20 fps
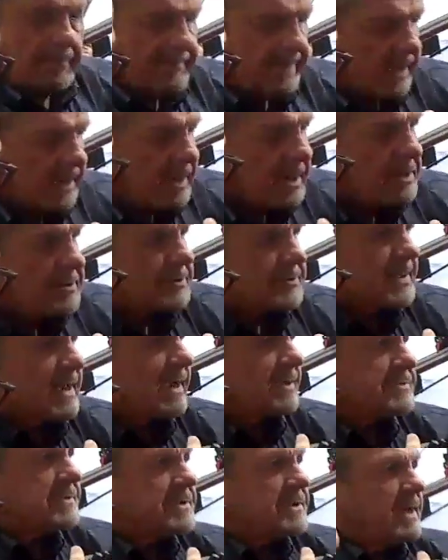we've got
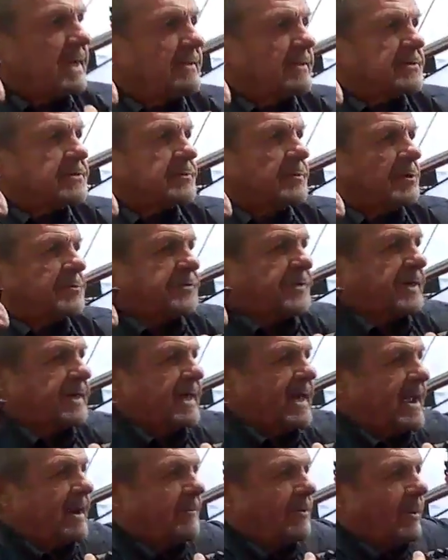$100,000 worth of
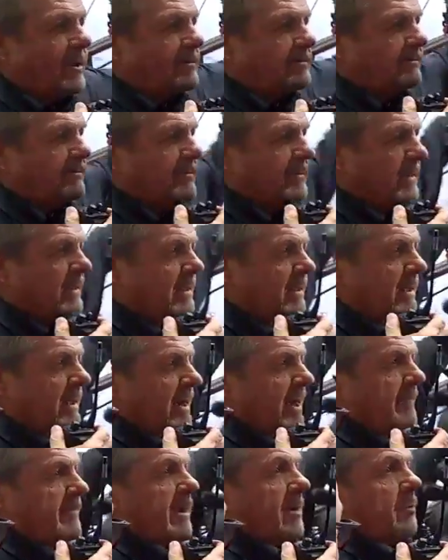camera.
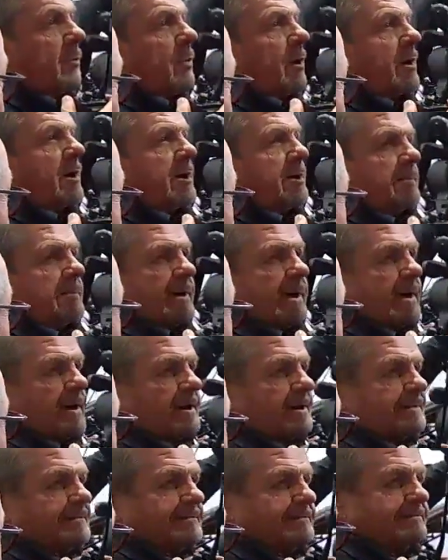I'm not worried about
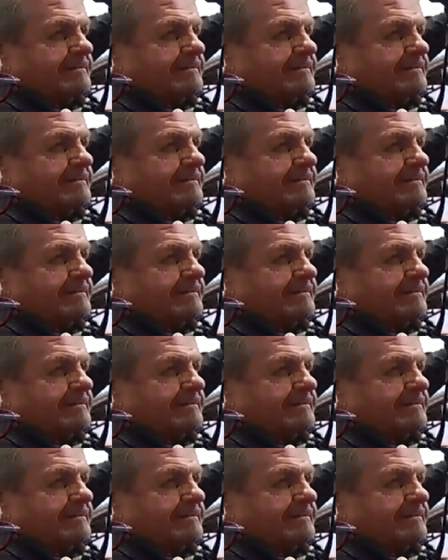it.